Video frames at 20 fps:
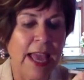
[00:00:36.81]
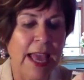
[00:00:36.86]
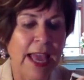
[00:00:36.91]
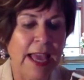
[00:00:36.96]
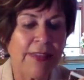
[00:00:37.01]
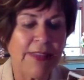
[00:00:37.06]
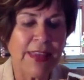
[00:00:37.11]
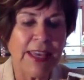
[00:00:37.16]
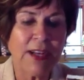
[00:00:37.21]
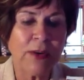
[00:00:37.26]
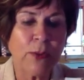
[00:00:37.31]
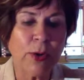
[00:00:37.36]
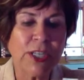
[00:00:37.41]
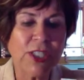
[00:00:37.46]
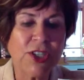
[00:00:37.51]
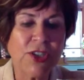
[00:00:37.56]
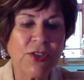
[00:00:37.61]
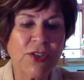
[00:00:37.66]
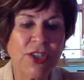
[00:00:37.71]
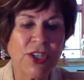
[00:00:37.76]
And then
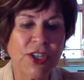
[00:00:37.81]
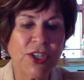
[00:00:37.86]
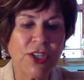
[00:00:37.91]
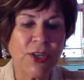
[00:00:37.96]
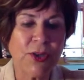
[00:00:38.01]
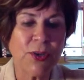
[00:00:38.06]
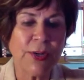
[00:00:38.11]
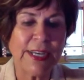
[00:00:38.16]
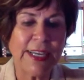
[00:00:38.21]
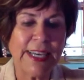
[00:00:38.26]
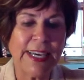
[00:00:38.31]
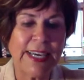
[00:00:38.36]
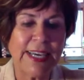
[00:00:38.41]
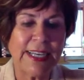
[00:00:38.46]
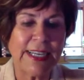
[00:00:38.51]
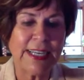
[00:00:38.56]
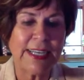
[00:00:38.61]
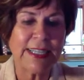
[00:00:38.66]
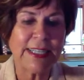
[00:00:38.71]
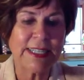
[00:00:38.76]
what you do
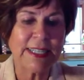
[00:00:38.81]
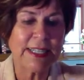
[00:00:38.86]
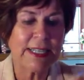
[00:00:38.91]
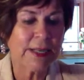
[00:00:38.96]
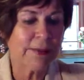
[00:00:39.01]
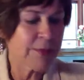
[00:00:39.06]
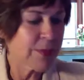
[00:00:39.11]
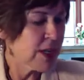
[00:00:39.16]
is